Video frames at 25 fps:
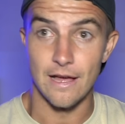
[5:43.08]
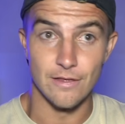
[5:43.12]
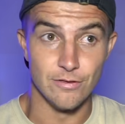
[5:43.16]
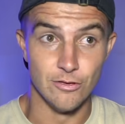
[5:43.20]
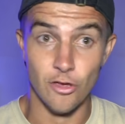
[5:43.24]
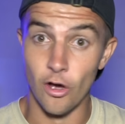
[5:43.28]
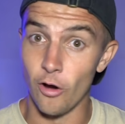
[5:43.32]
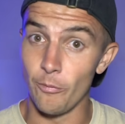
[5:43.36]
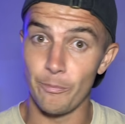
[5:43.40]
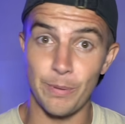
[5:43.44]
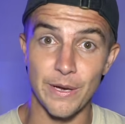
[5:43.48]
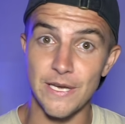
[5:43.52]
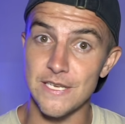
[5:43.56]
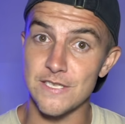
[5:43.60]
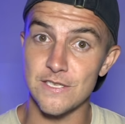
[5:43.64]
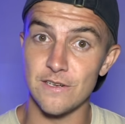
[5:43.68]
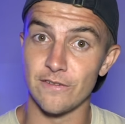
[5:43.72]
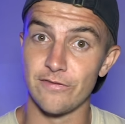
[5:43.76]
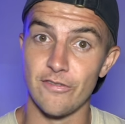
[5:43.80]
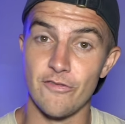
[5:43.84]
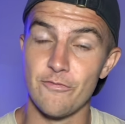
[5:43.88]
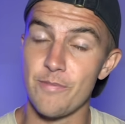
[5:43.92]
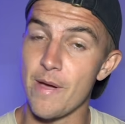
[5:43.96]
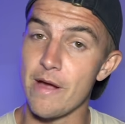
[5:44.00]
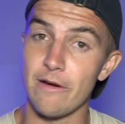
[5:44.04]
not based
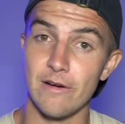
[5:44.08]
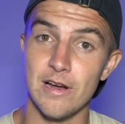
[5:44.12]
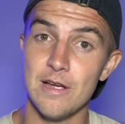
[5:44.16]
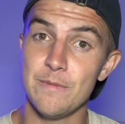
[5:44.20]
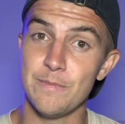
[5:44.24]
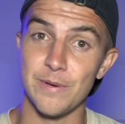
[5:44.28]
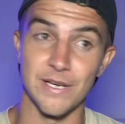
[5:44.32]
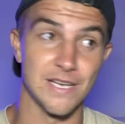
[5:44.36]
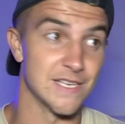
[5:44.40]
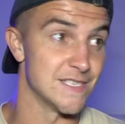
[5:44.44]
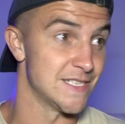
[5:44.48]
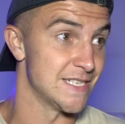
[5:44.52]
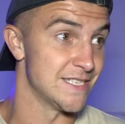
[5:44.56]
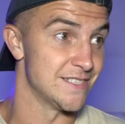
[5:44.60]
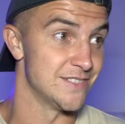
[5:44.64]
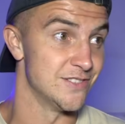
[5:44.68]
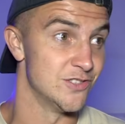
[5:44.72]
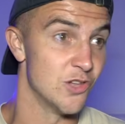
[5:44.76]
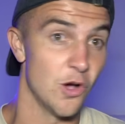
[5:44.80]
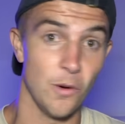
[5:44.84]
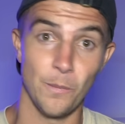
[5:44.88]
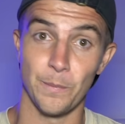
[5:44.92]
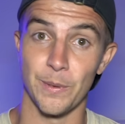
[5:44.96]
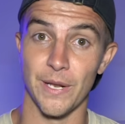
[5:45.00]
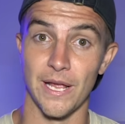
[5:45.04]
off of merit, because he's
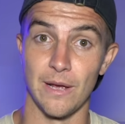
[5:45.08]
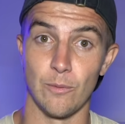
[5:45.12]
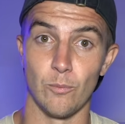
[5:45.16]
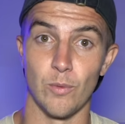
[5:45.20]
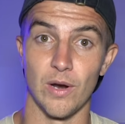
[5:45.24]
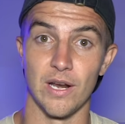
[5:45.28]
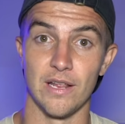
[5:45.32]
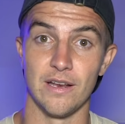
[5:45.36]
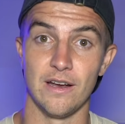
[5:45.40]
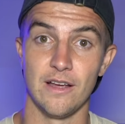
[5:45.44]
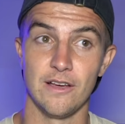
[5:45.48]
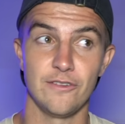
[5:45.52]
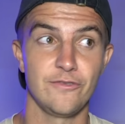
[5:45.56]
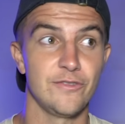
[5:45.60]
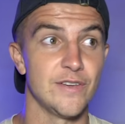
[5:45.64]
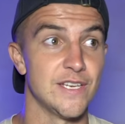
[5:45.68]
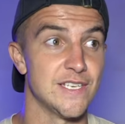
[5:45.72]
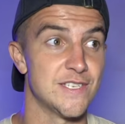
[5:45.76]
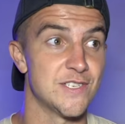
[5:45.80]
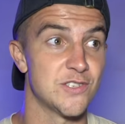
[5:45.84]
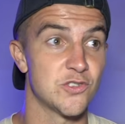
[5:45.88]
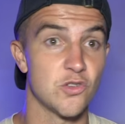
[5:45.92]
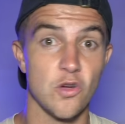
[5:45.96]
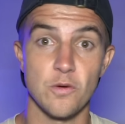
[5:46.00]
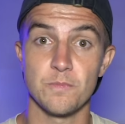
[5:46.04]
not playing well enough,
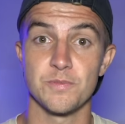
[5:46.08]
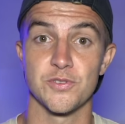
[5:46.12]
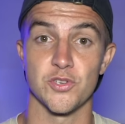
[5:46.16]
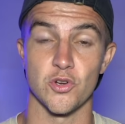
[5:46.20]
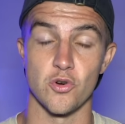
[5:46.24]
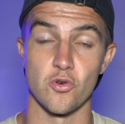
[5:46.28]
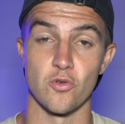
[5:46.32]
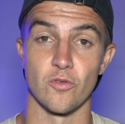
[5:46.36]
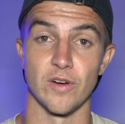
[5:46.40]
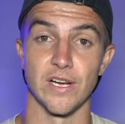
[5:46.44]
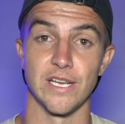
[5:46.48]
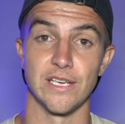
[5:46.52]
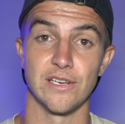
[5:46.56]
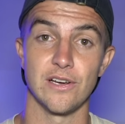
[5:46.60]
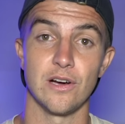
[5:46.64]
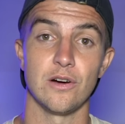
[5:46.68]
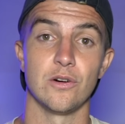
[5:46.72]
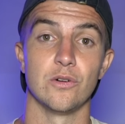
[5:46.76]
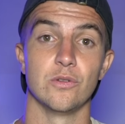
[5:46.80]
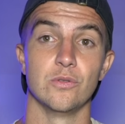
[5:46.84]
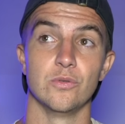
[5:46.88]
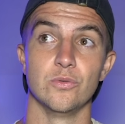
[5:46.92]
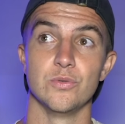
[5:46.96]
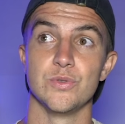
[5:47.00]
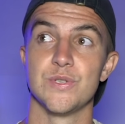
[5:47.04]
he stopped scoring
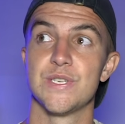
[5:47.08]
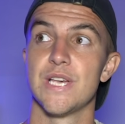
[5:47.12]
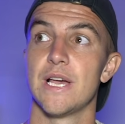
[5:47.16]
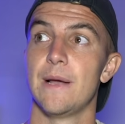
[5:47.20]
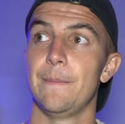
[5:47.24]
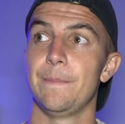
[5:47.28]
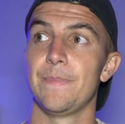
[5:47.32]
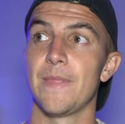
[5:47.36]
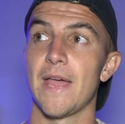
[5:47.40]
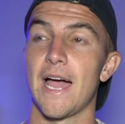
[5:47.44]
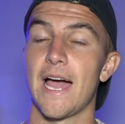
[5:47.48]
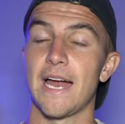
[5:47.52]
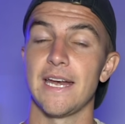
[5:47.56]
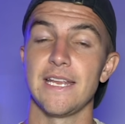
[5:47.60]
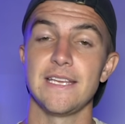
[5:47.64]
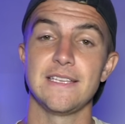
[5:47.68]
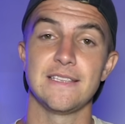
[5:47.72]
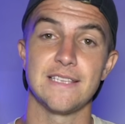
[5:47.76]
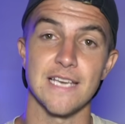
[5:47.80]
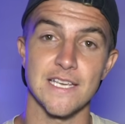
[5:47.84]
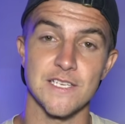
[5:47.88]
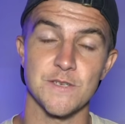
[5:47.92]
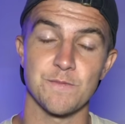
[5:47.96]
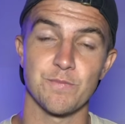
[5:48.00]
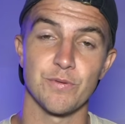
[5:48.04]
goals, and he
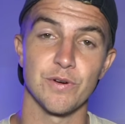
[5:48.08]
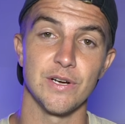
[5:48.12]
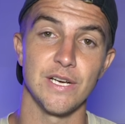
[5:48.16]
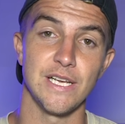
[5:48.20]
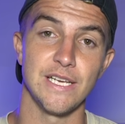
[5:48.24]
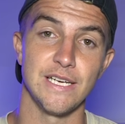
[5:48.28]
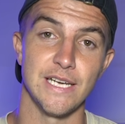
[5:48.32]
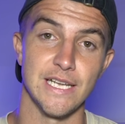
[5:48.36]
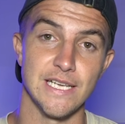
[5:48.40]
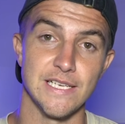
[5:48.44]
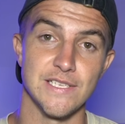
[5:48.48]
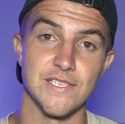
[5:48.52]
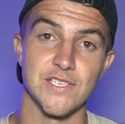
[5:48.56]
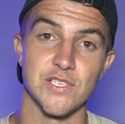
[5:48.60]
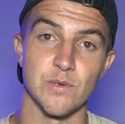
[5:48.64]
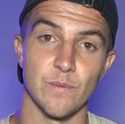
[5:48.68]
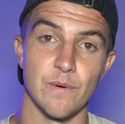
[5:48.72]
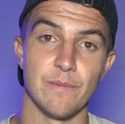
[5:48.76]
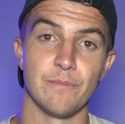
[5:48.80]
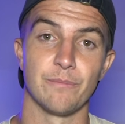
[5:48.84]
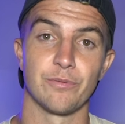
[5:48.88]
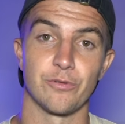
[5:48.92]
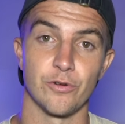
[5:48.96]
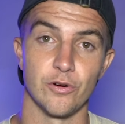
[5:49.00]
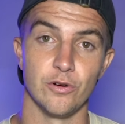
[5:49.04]
desperately needs to
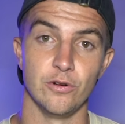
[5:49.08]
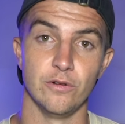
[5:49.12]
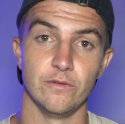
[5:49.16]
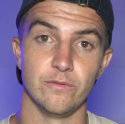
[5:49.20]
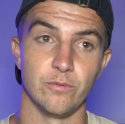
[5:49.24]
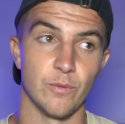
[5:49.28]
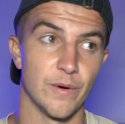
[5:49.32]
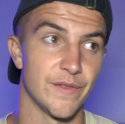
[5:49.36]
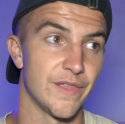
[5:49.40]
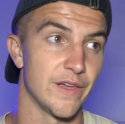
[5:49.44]
improve.